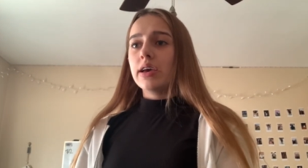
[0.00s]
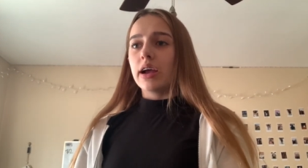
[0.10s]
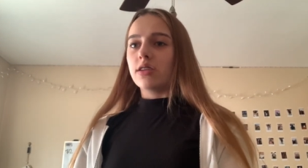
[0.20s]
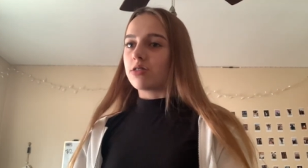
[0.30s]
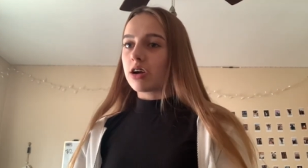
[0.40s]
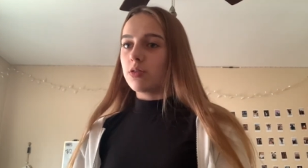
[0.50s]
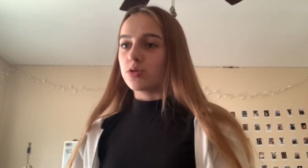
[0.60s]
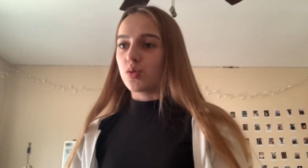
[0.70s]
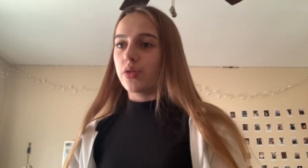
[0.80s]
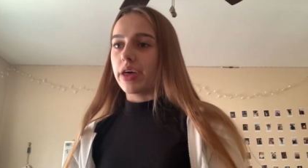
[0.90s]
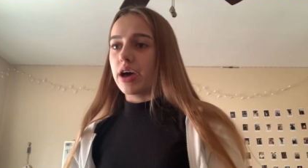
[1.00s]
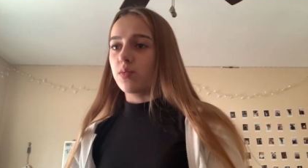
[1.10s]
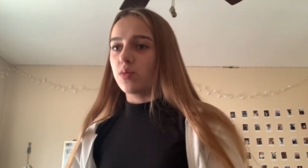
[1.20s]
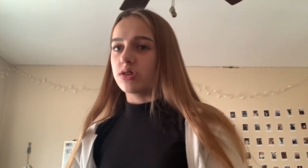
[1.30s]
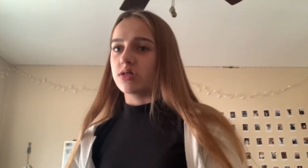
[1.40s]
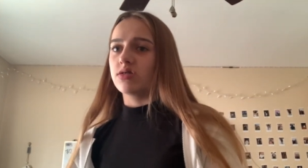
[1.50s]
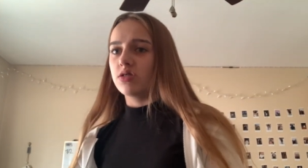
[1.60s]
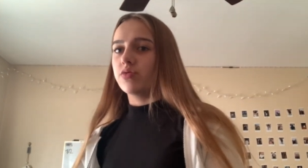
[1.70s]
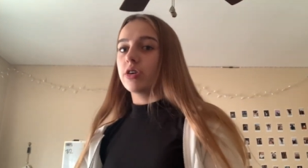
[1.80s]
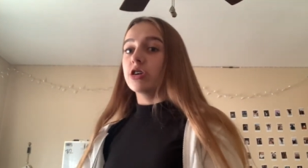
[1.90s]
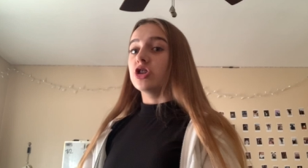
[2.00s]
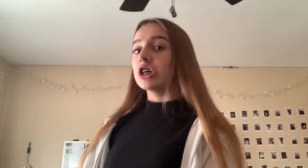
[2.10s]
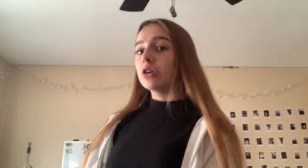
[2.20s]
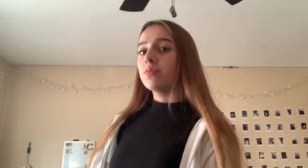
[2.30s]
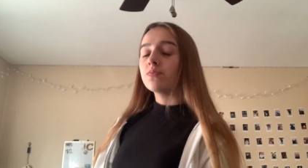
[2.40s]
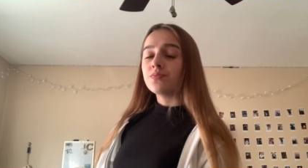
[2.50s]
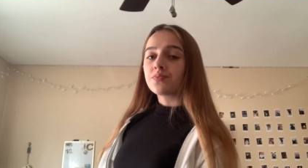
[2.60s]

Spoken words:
It turned out it was one that wasn't very chill.